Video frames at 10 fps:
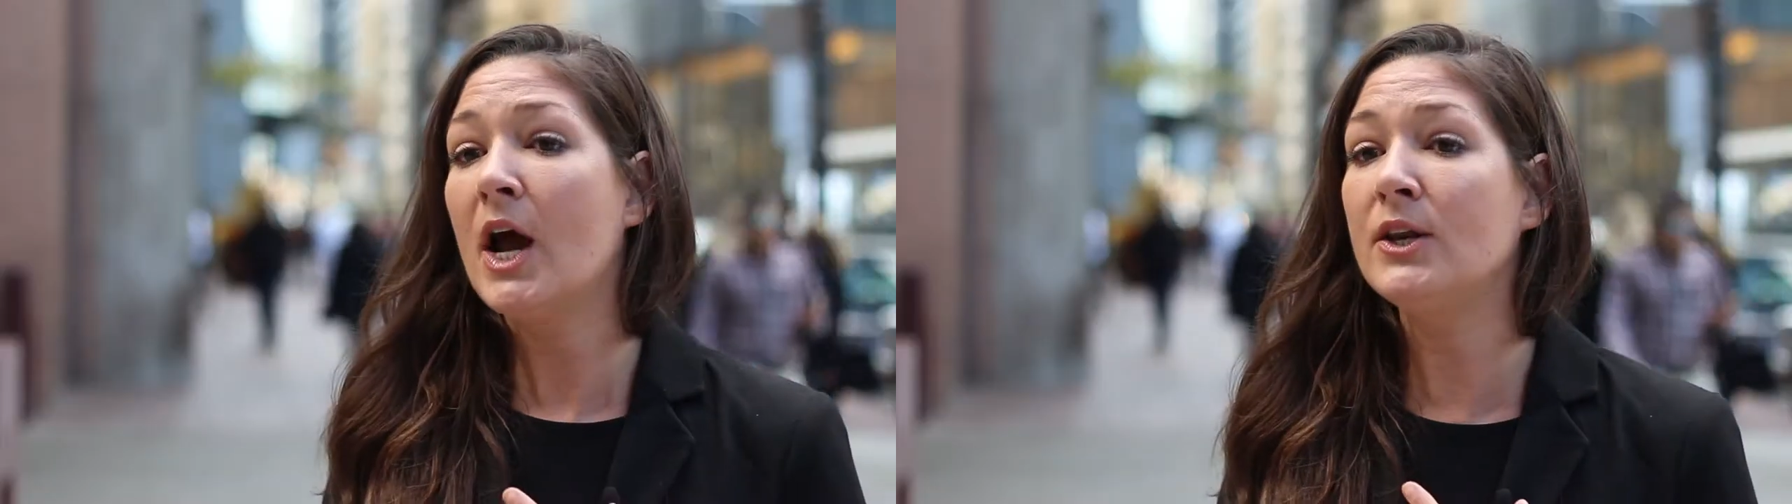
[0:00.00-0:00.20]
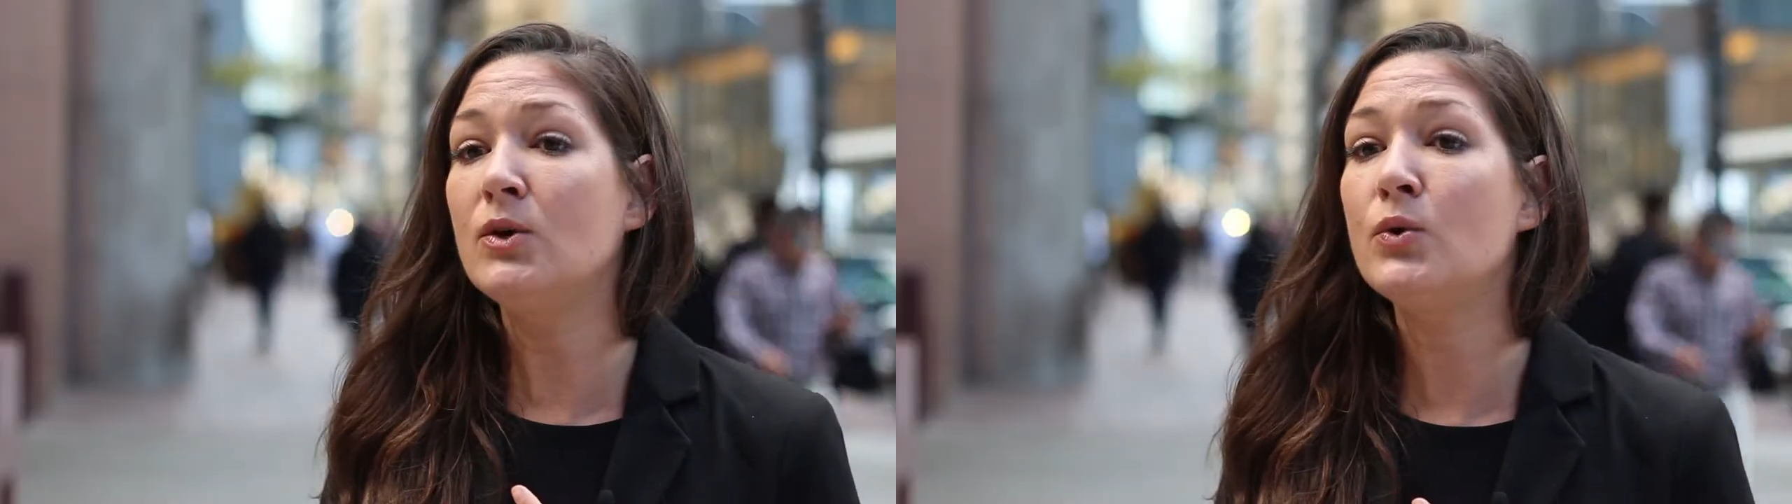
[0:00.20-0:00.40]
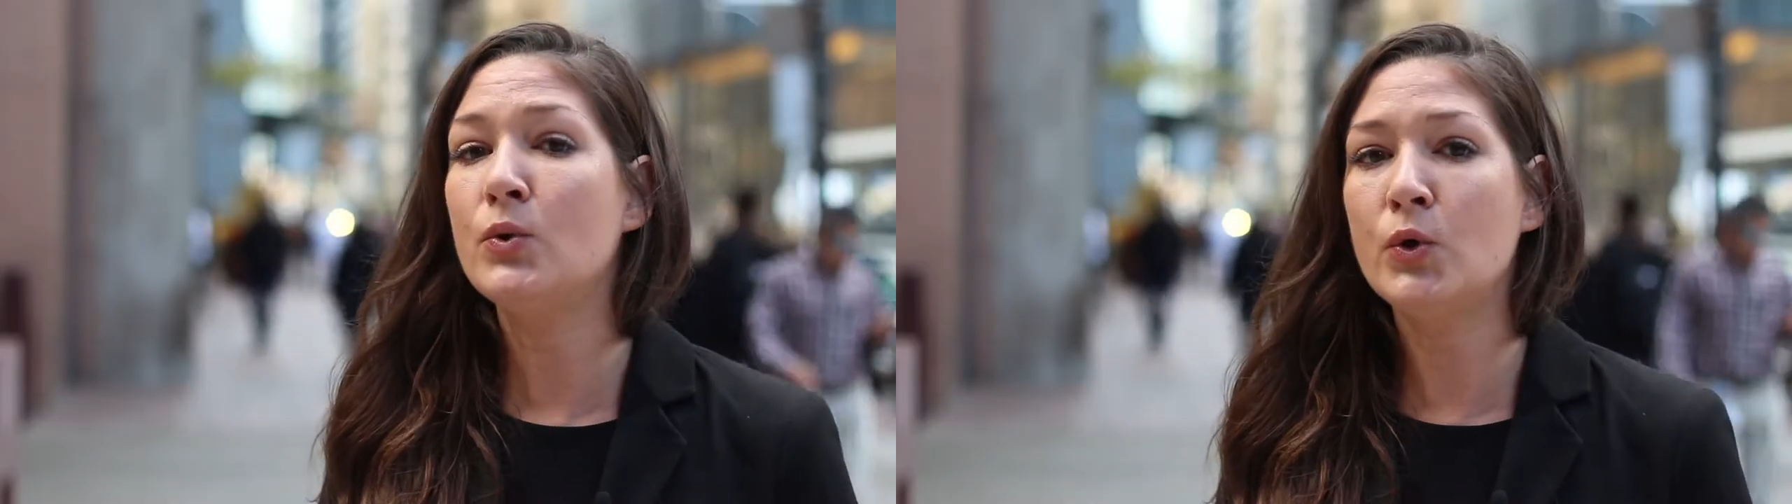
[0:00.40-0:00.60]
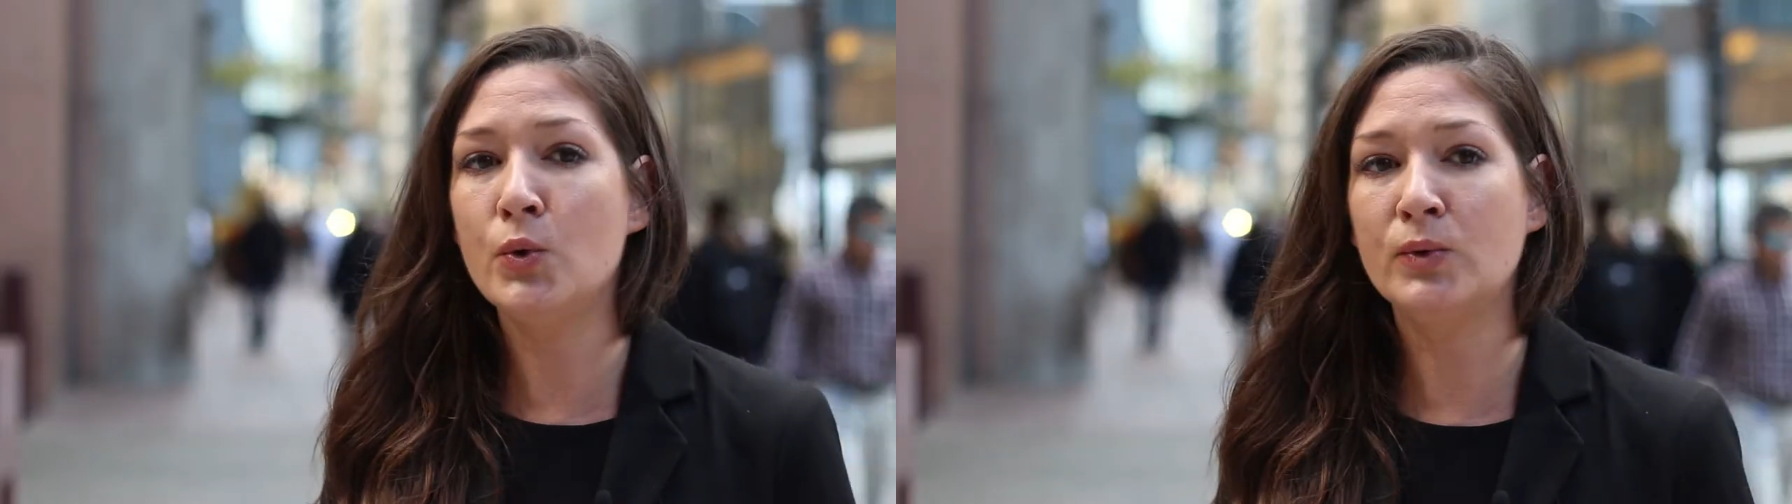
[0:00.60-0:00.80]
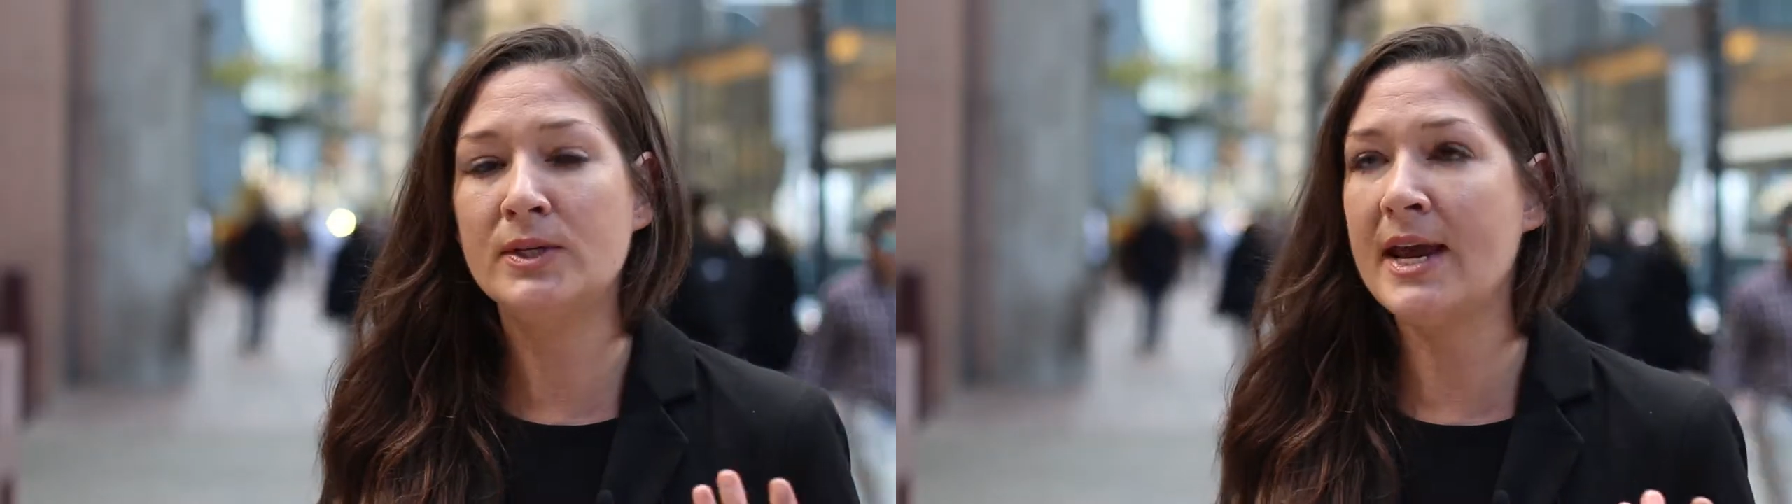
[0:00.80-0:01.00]
And
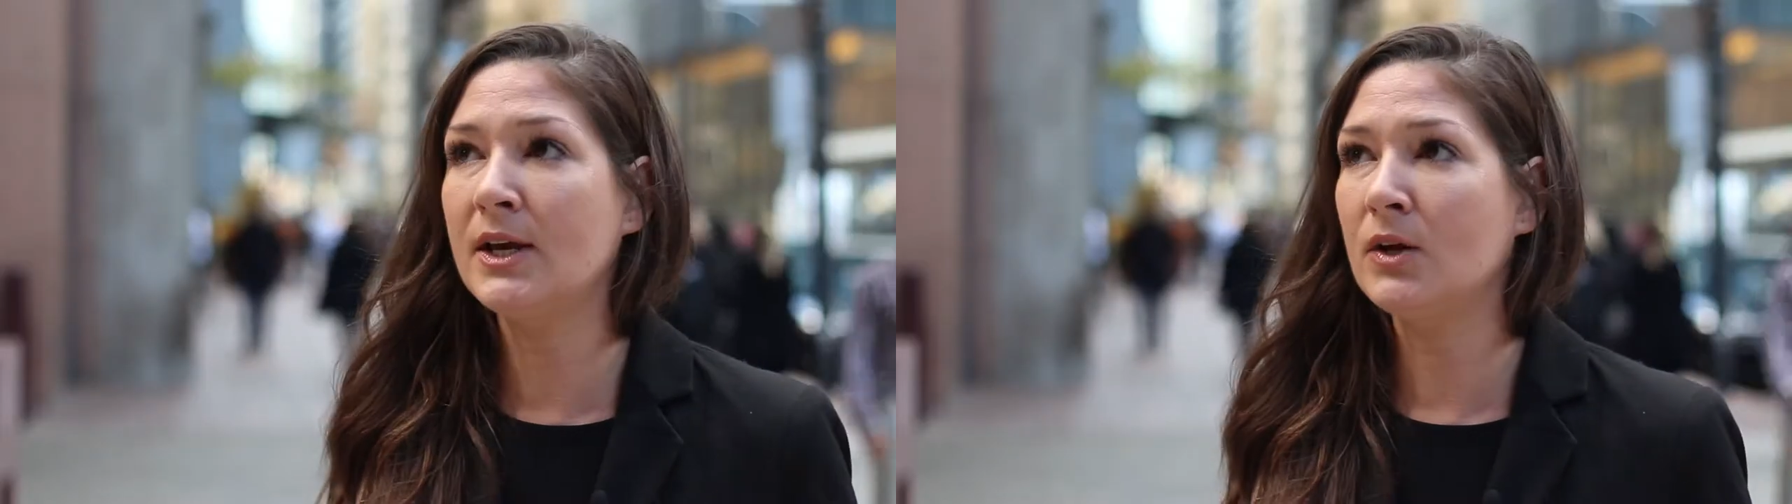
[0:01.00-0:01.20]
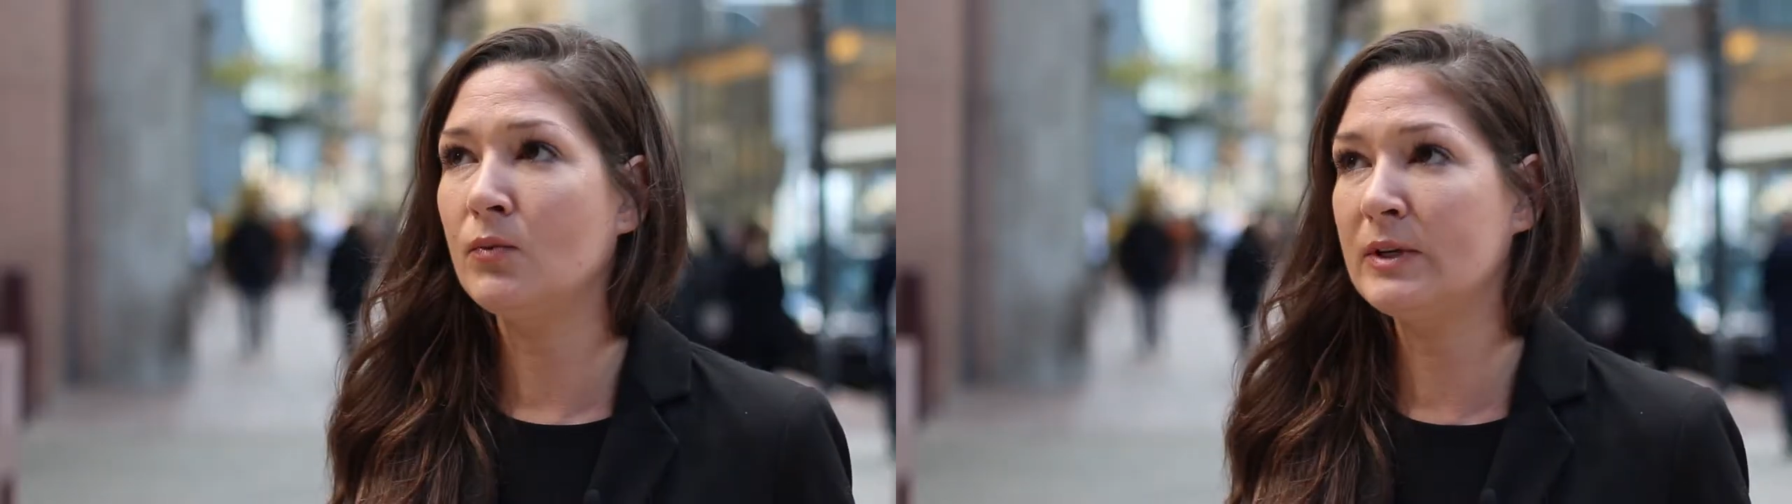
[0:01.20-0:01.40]
you take